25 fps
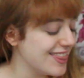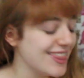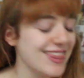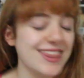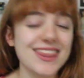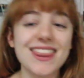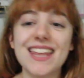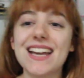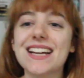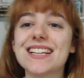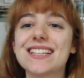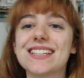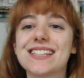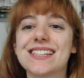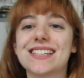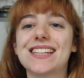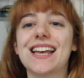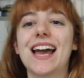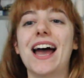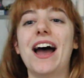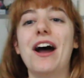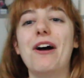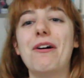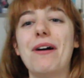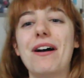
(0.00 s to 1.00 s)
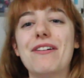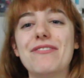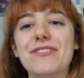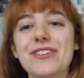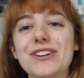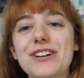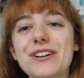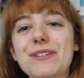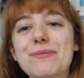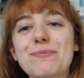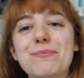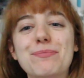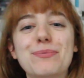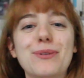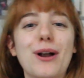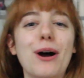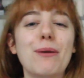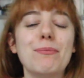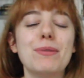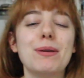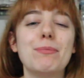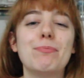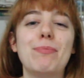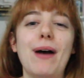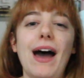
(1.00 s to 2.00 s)
This, however,
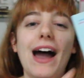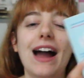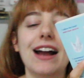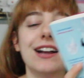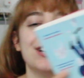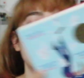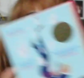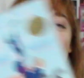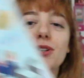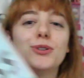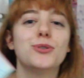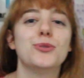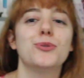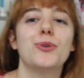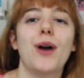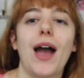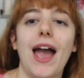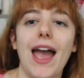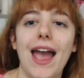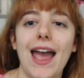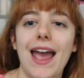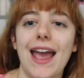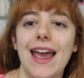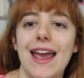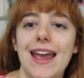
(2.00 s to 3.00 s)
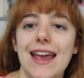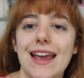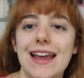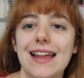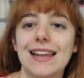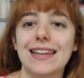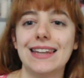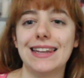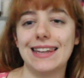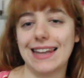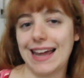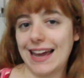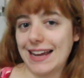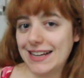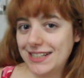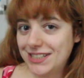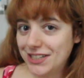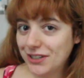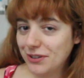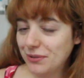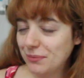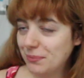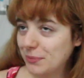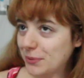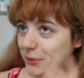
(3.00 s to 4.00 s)
brought me back to a
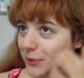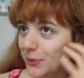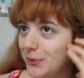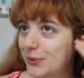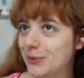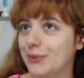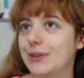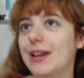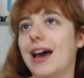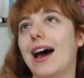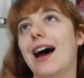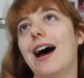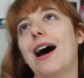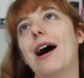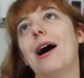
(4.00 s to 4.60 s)
lighter mood.